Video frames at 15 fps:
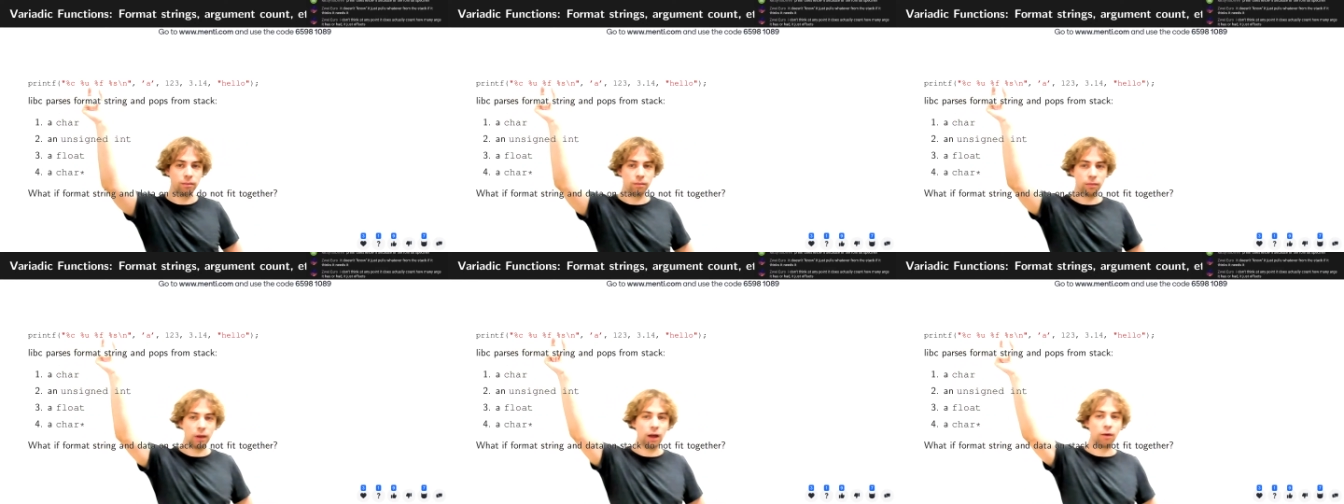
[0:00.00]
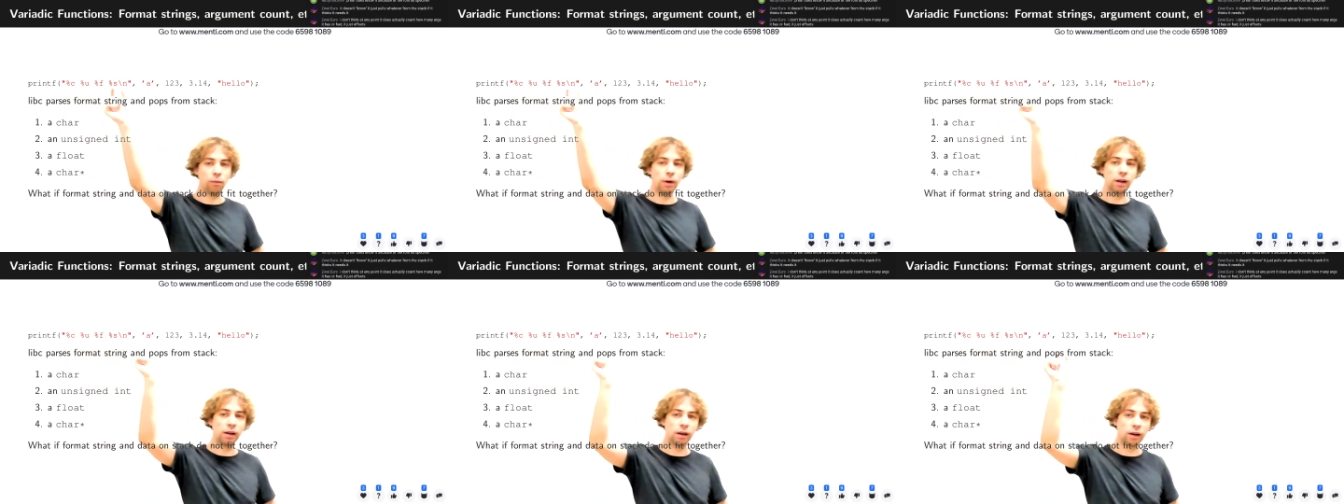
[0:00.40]
yeah,
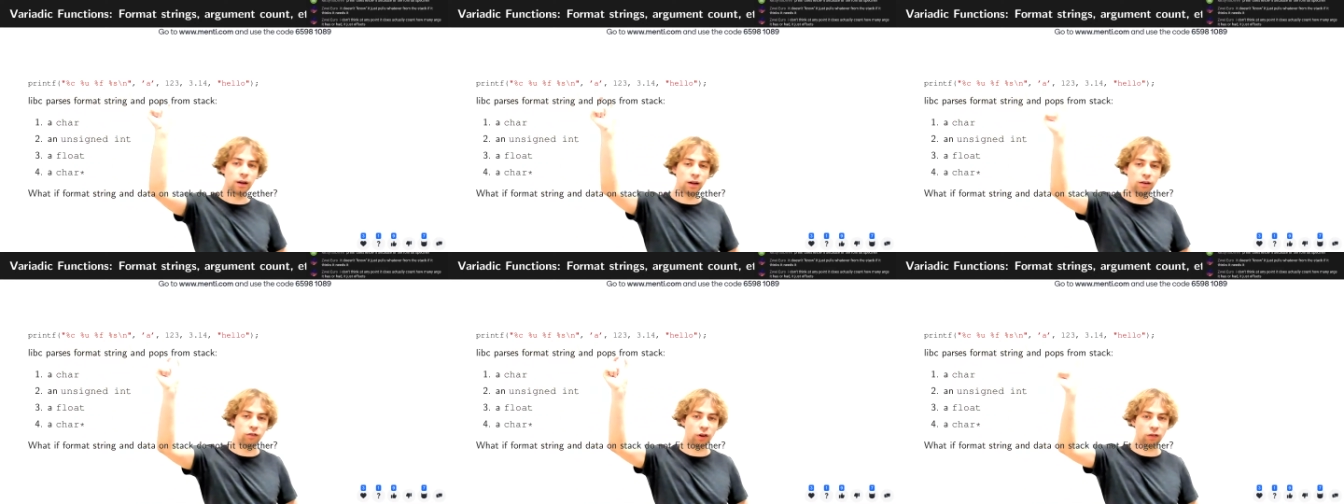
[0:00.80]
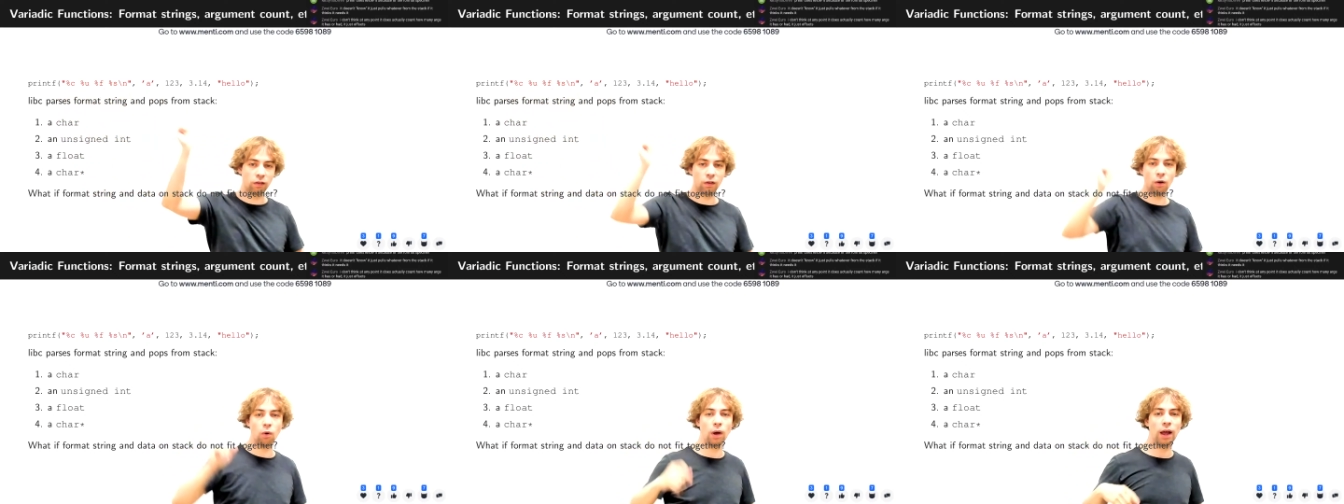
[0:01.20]
will just
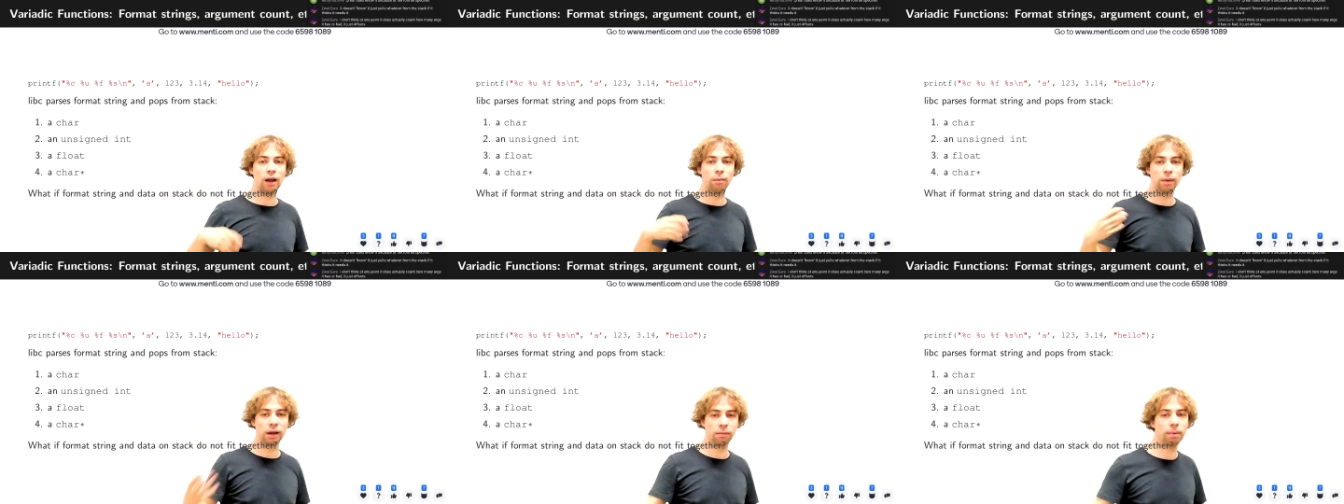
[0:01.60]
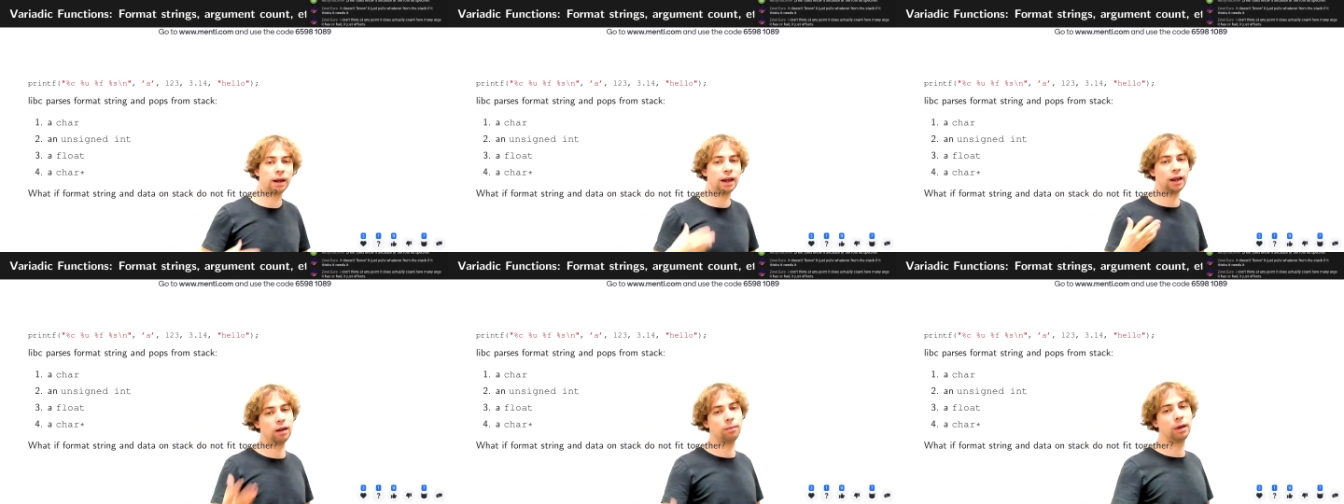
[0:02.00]
go element by
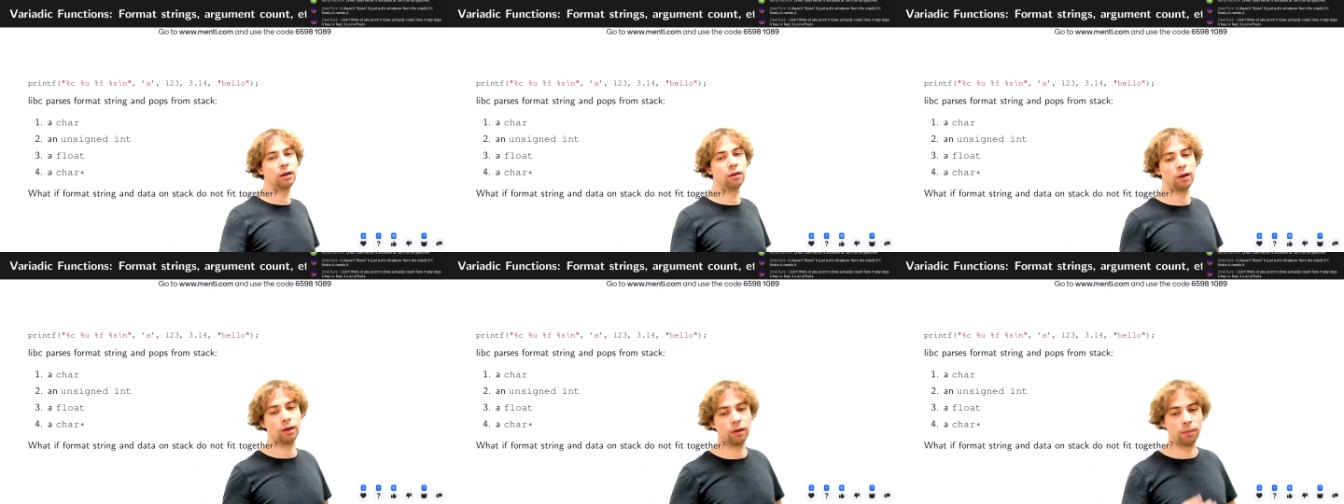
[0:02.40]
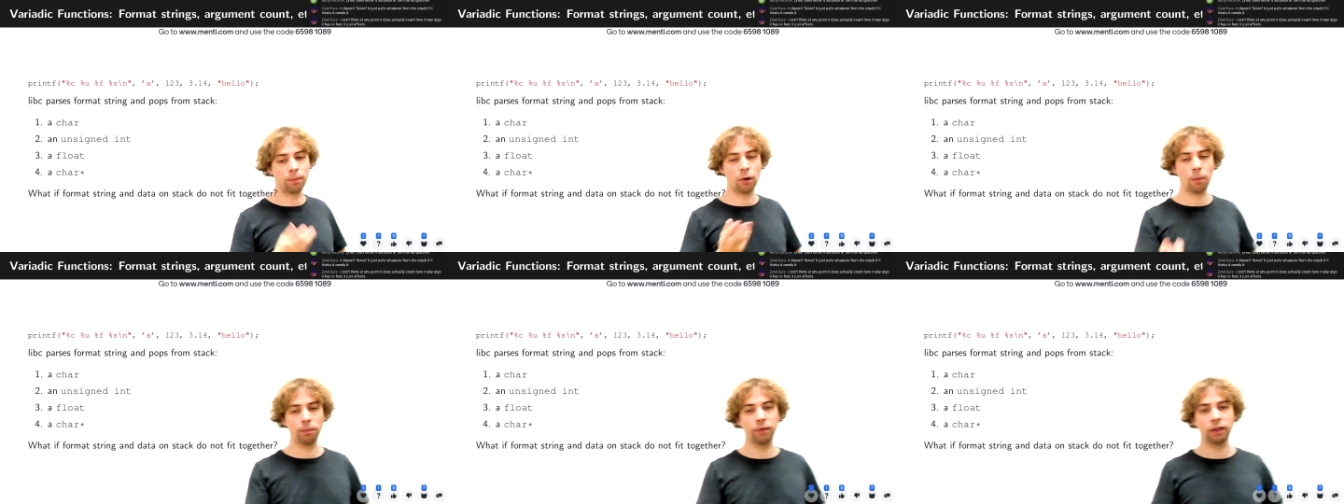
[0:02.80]
element and
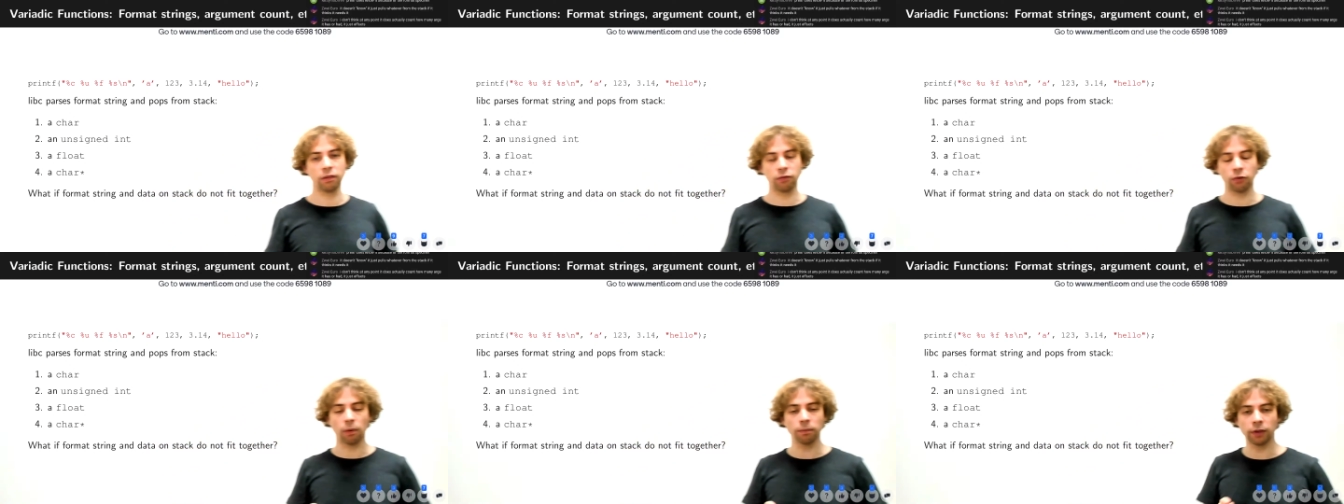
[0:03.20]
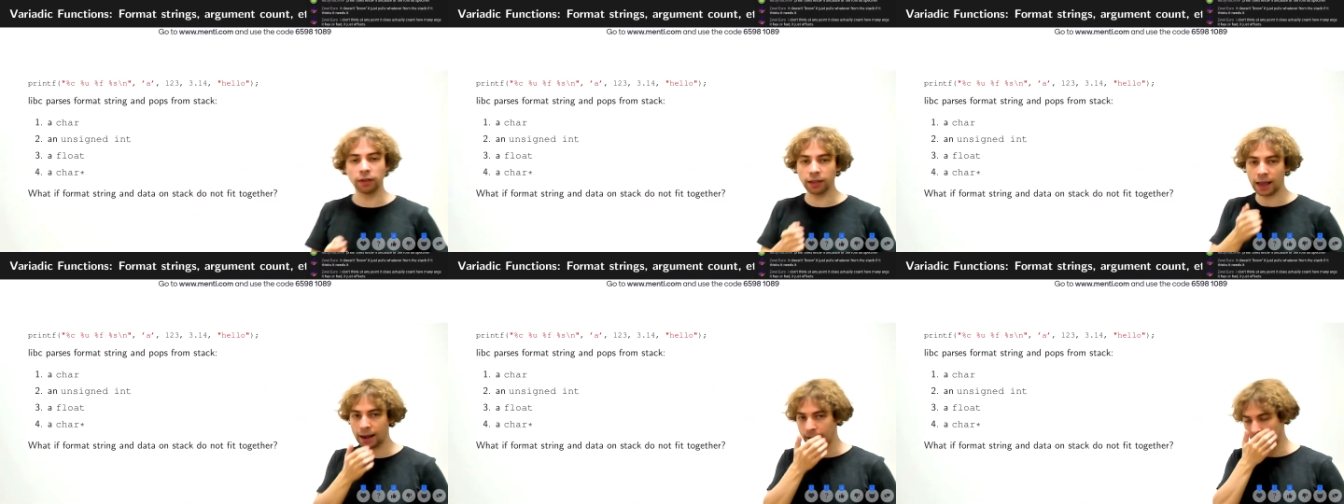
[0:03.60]
pop this from the
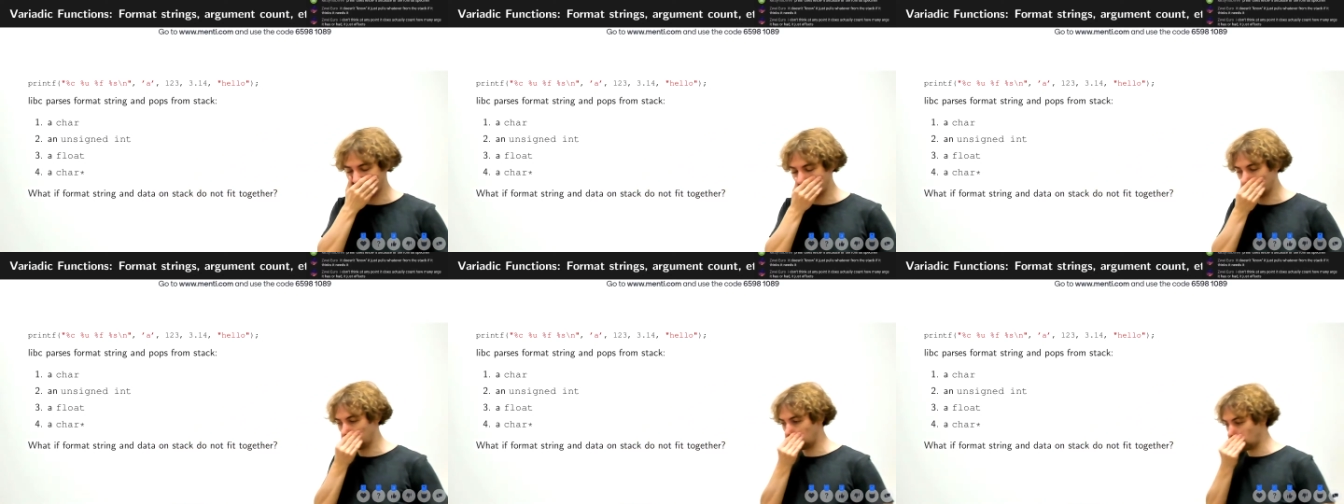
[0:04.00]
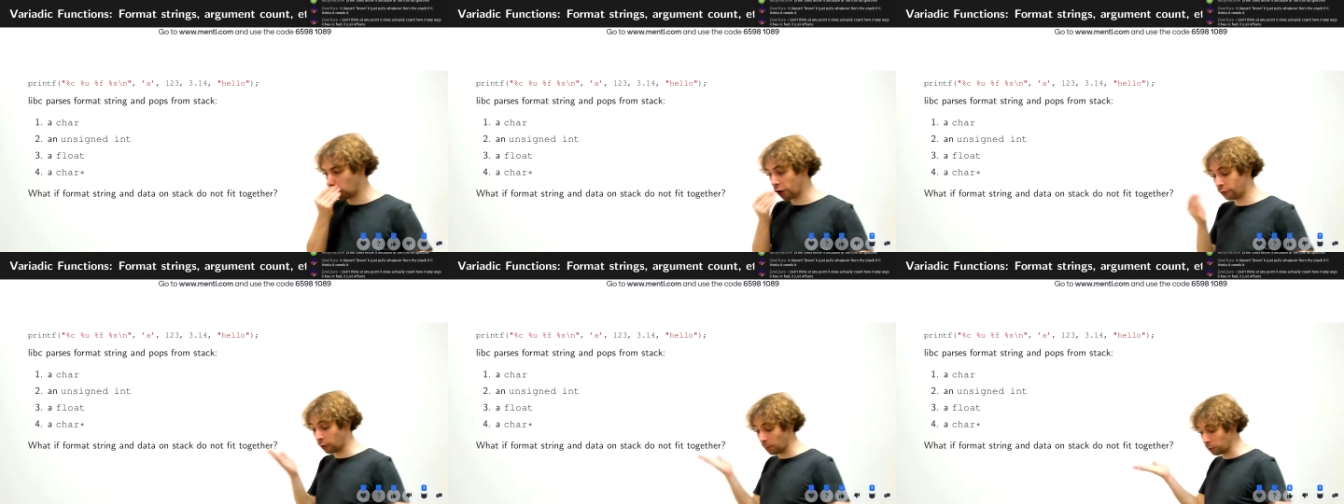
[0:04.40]
stack or
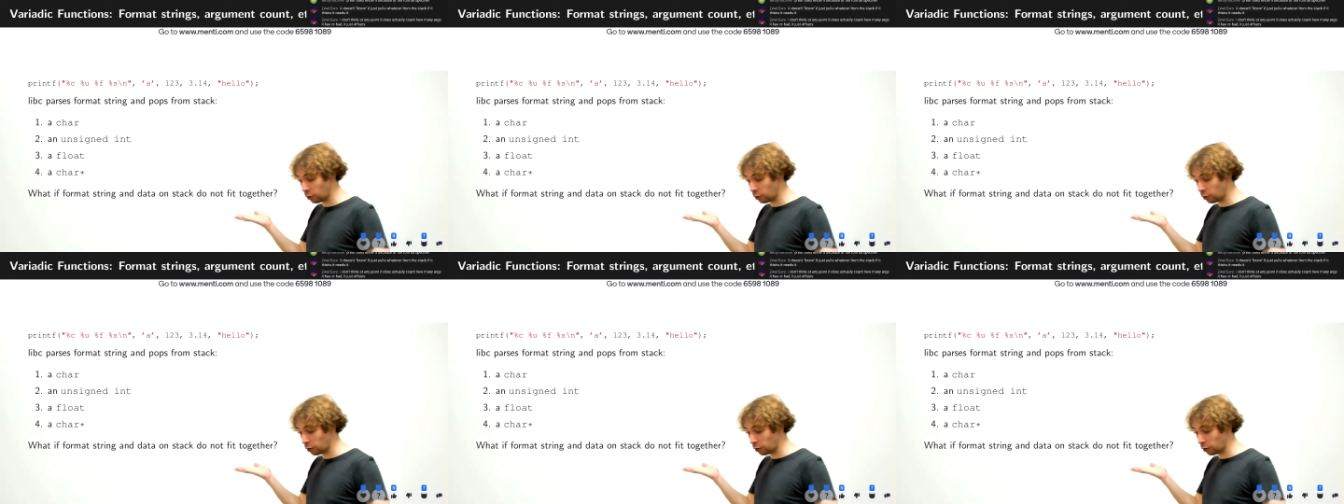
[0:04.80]
from the